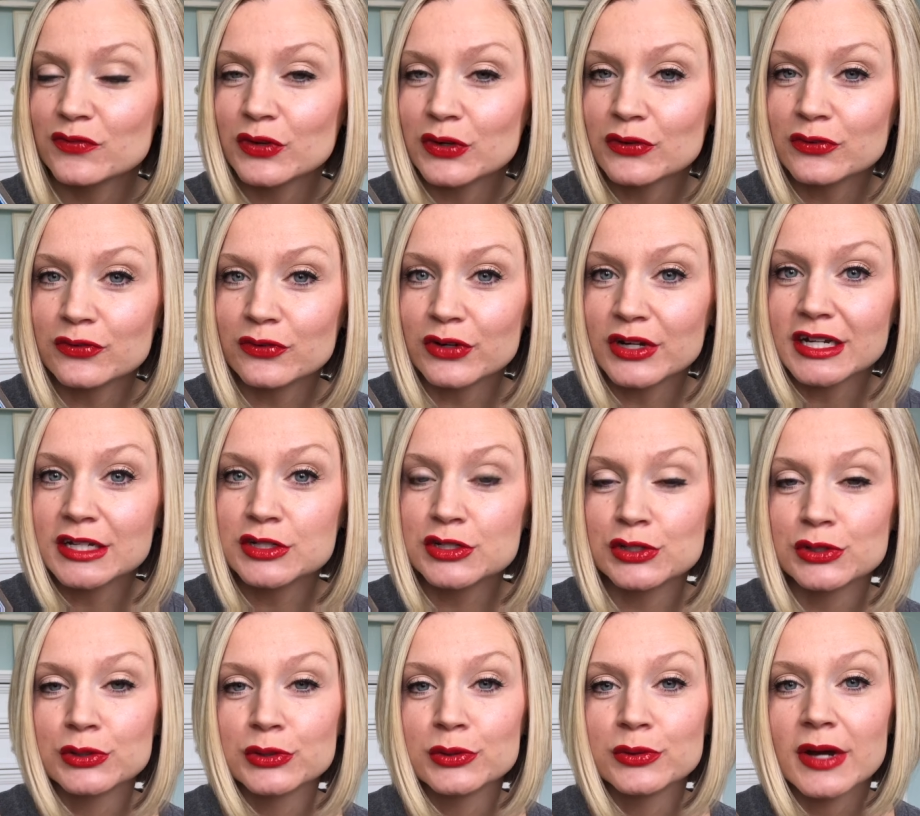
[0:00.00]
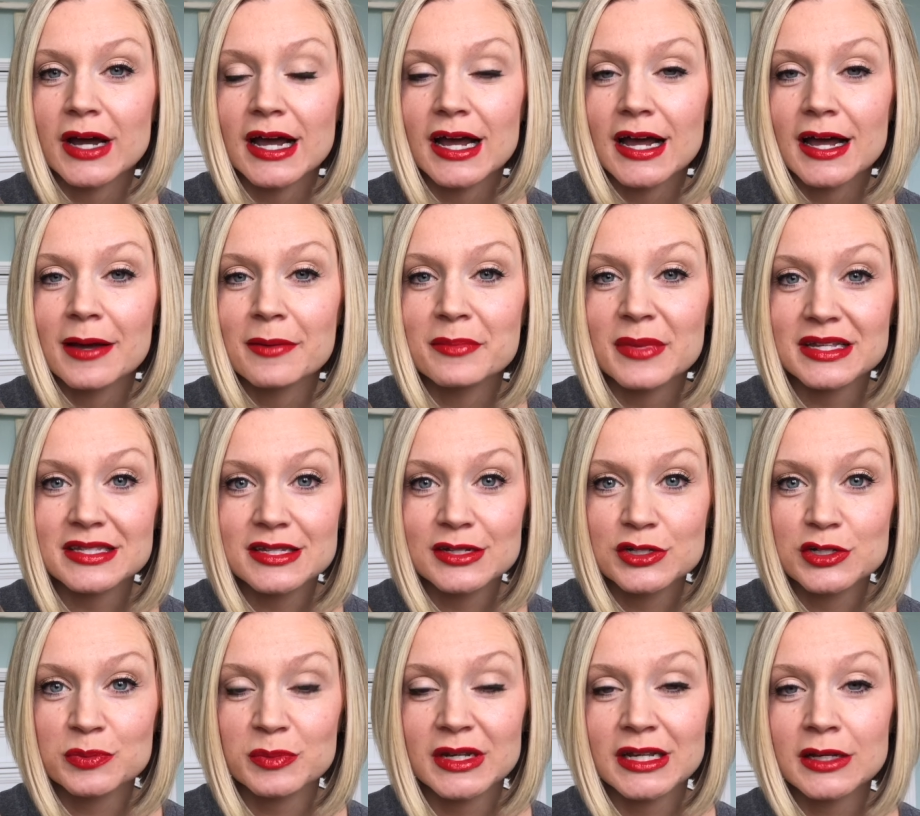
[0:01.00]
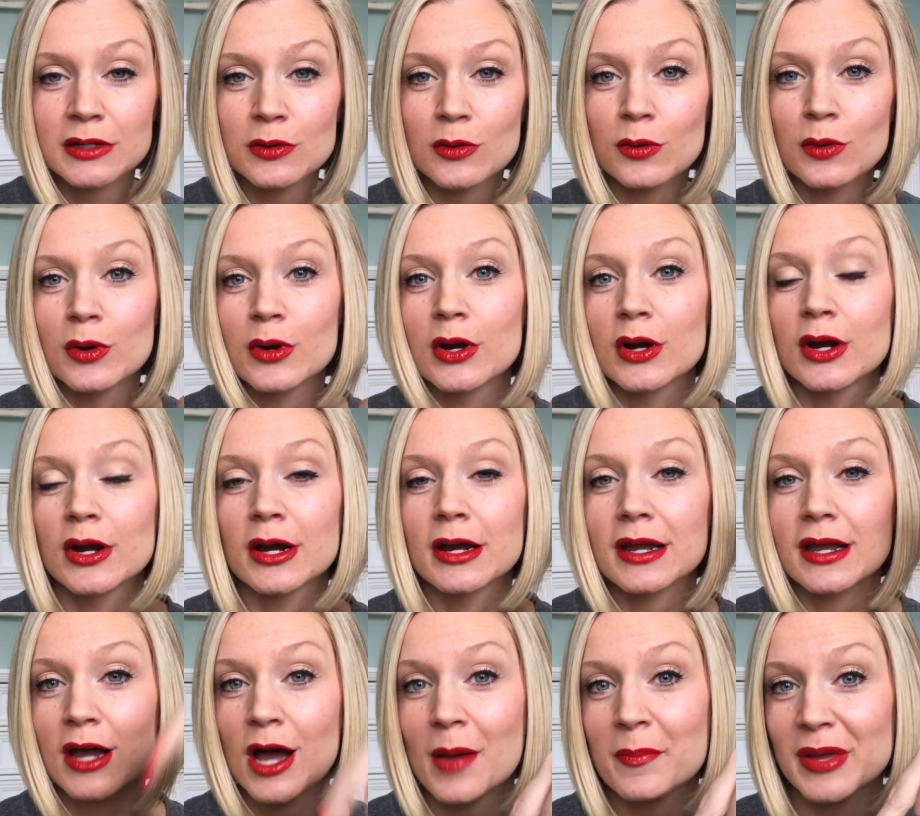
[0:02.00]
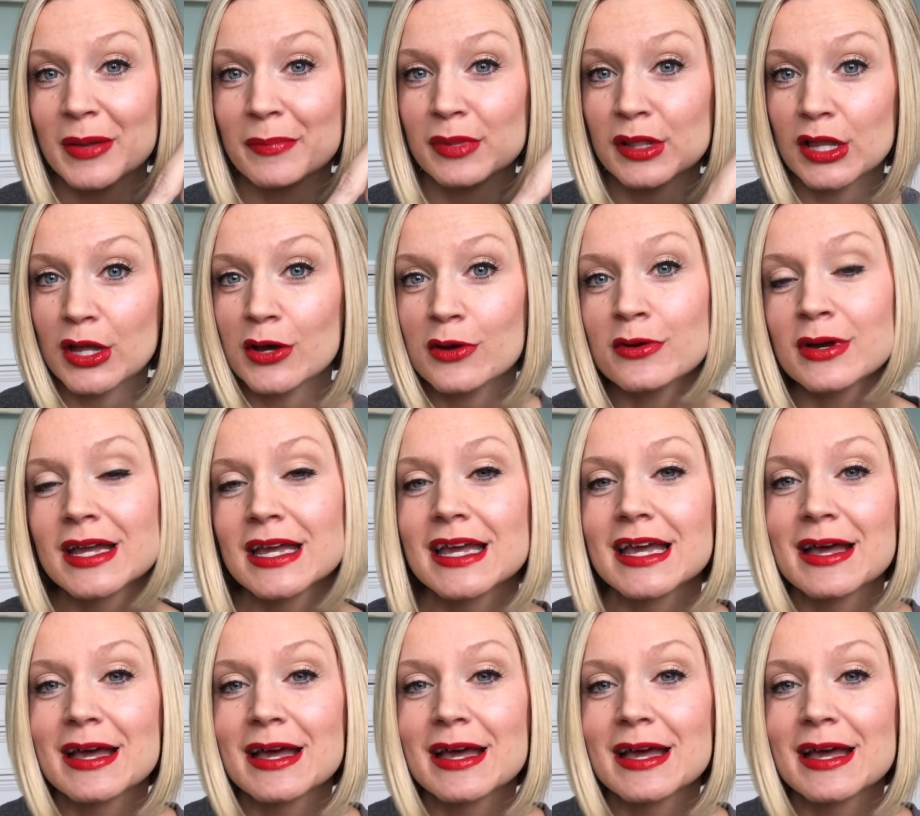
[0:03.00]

feel free to uh, message me or comment below.